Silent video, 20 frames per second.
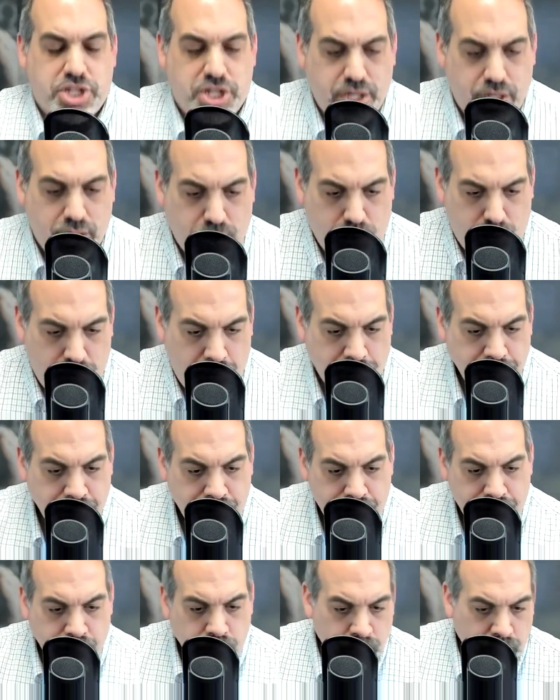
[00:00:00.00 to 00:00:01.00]
2
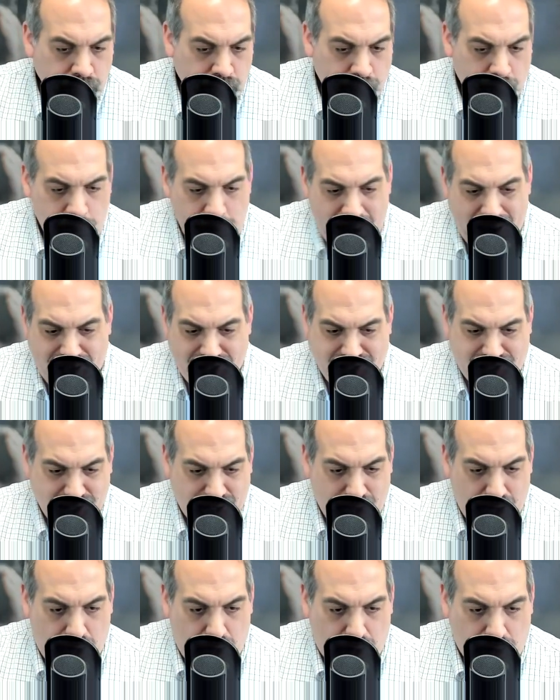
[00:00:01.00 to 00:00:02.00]
minutes
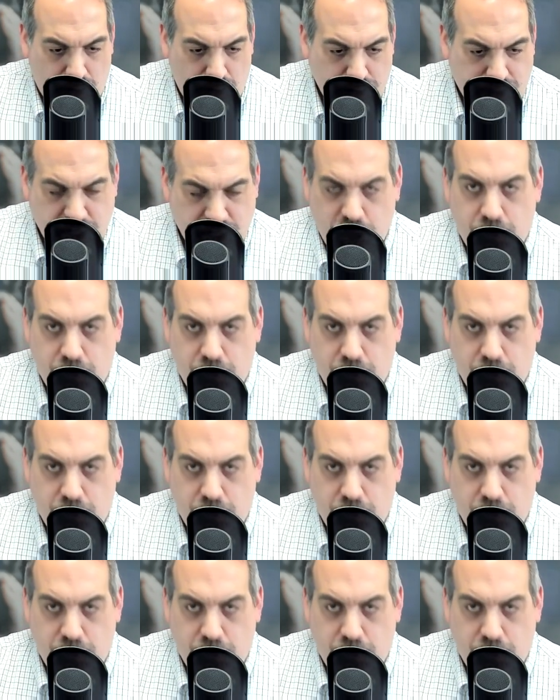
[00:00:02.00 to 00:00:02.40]
ago,